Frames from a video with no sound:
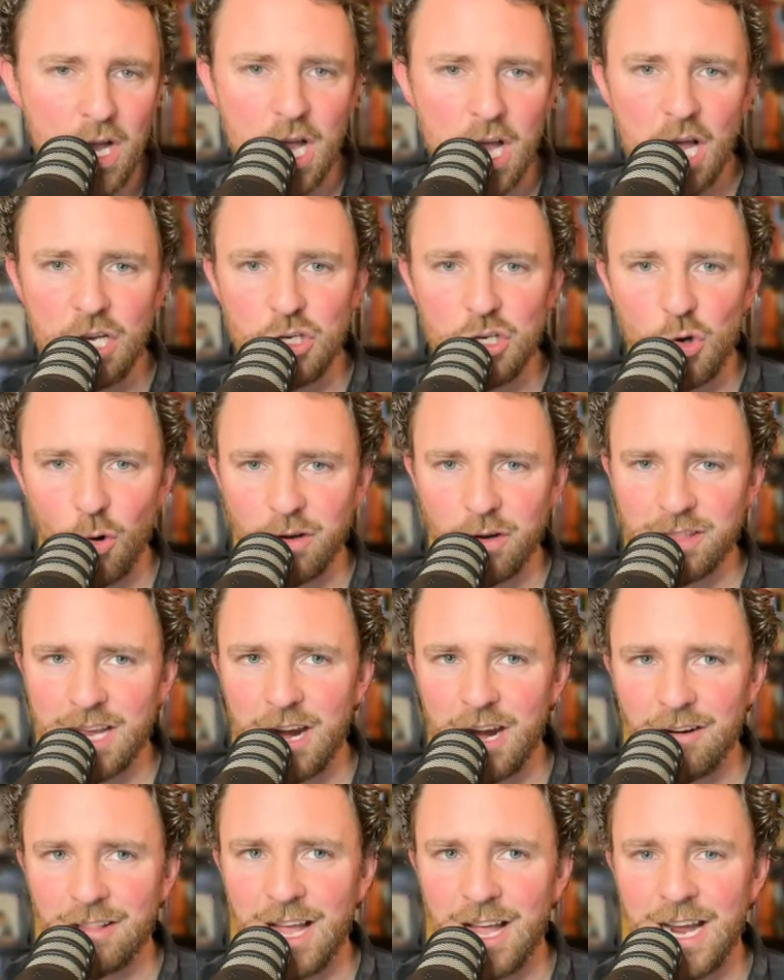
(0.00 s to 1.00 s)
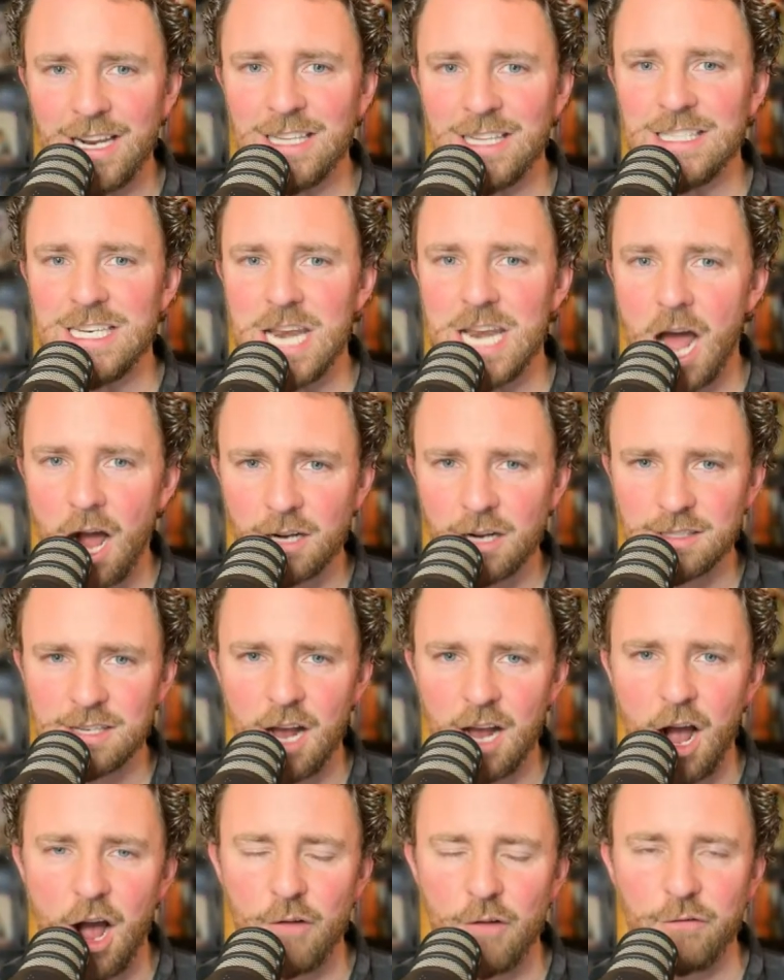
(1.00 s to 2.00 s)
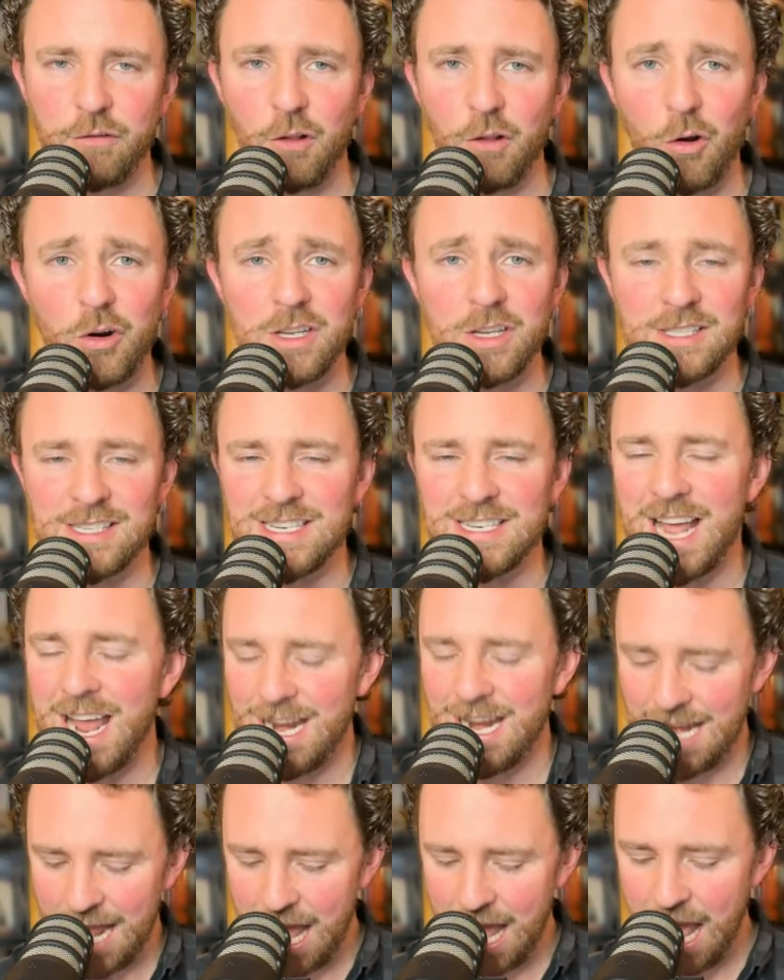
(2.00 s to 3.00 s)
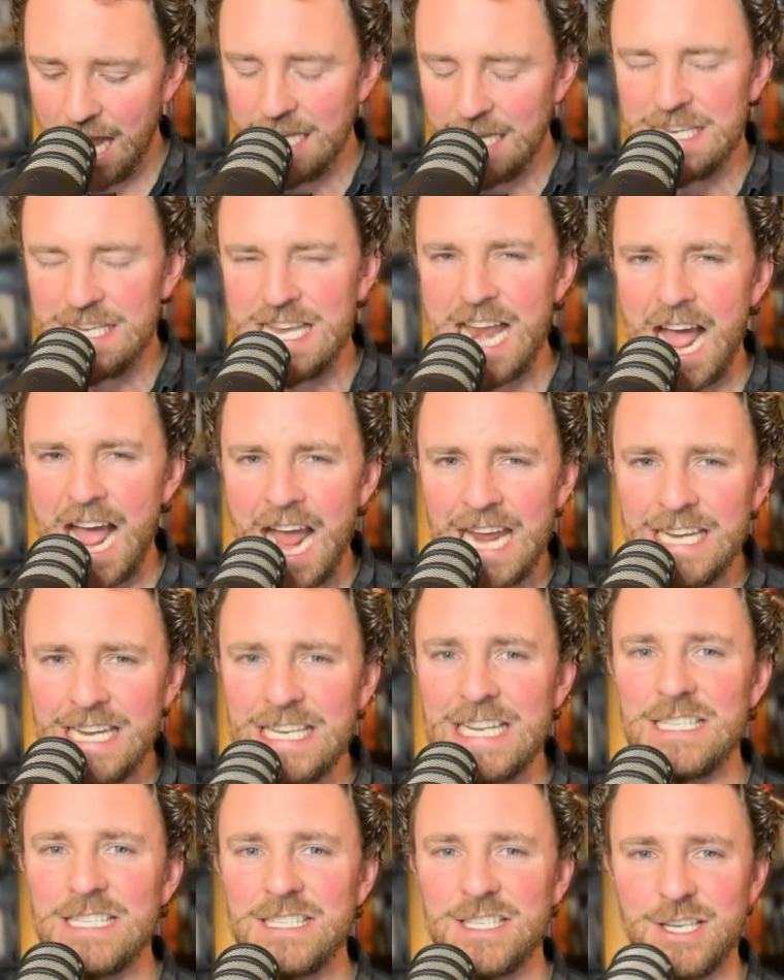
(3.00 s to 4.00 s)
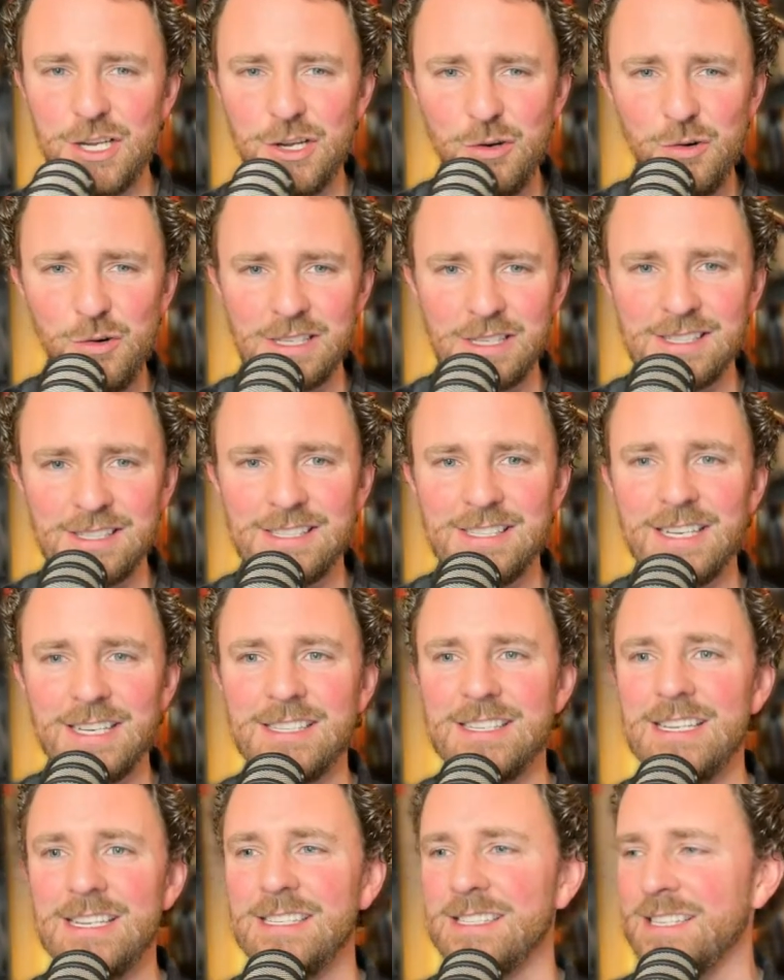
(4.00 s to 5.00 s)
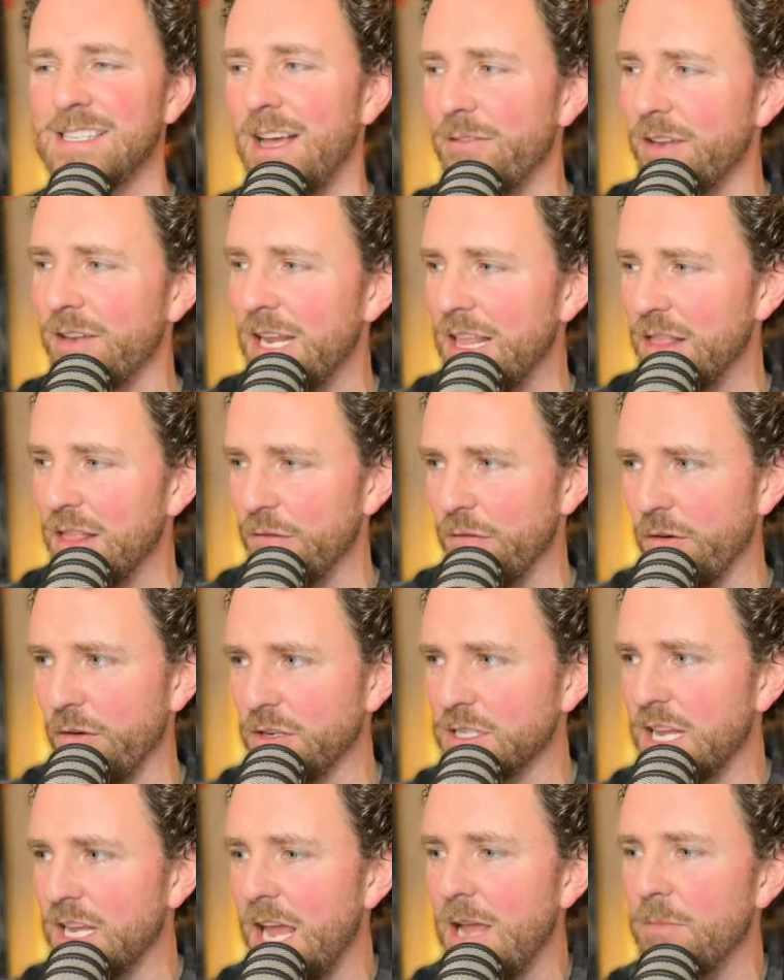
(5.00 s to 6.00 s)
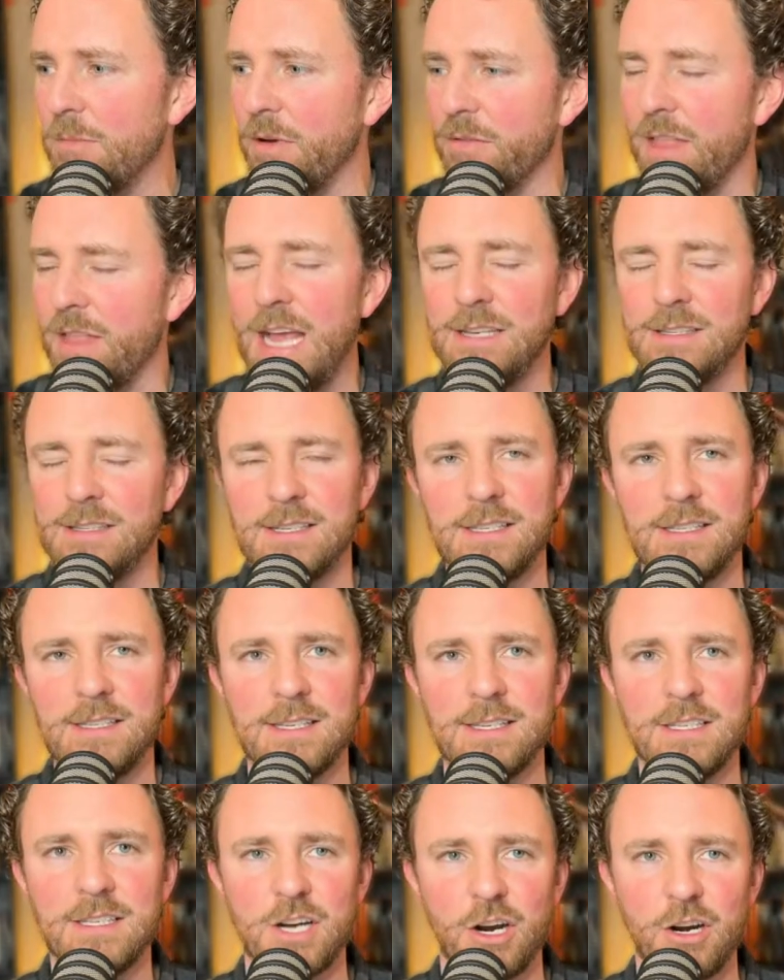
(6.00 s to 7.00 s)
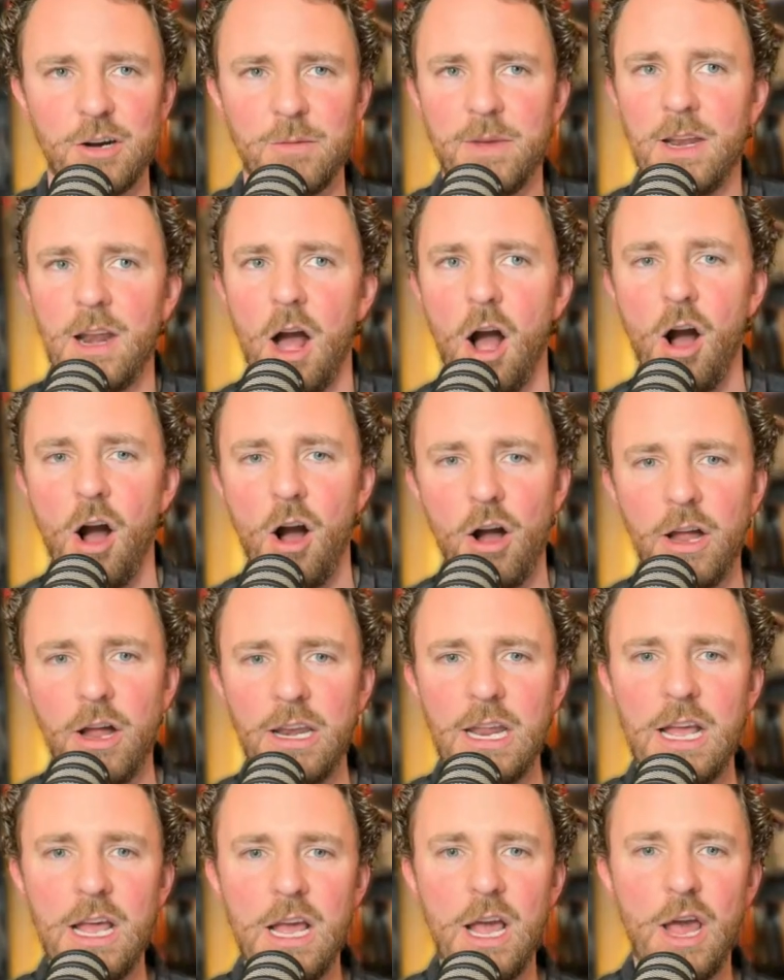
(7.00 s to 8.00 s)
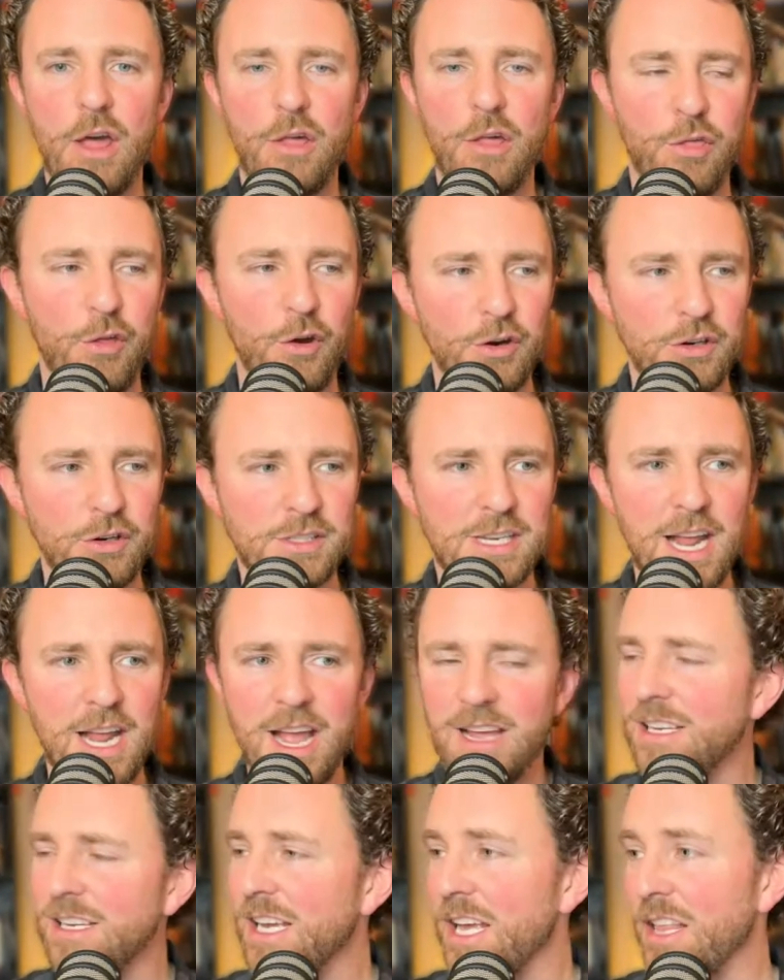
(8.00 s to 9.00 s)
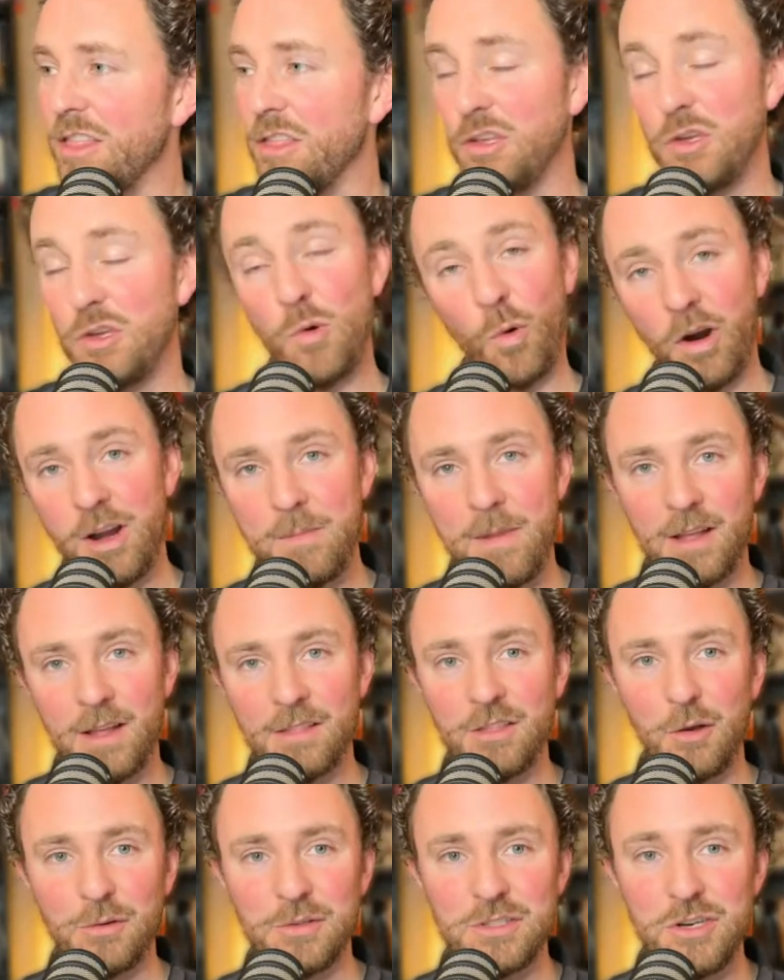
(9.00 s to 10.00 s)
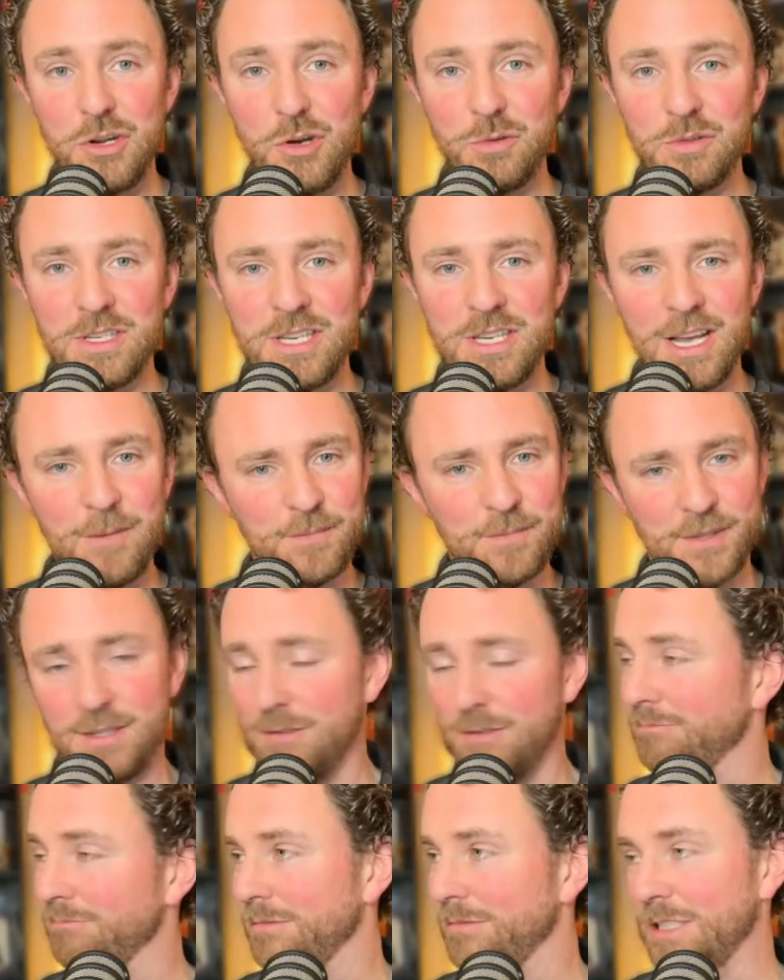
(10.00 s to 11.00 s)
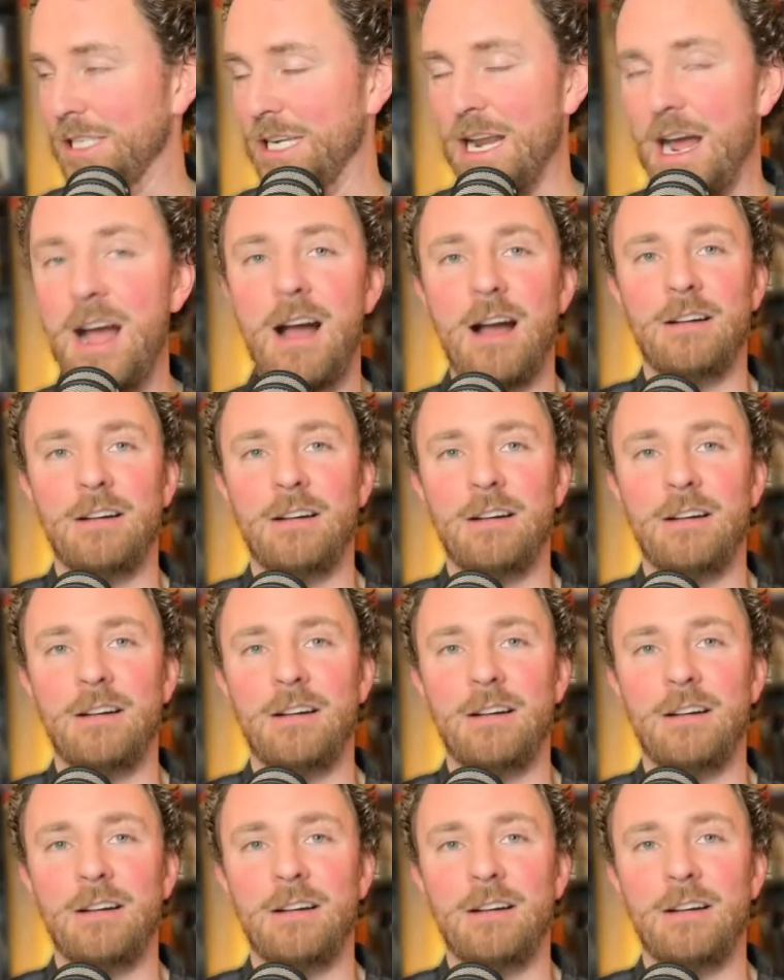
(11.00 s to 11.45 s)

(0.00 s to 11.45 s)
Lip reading: North Carolina knocks off Florida State 92-67 in the first game of the ACC tournament on Thursday. You worry about those noon tips? Nah.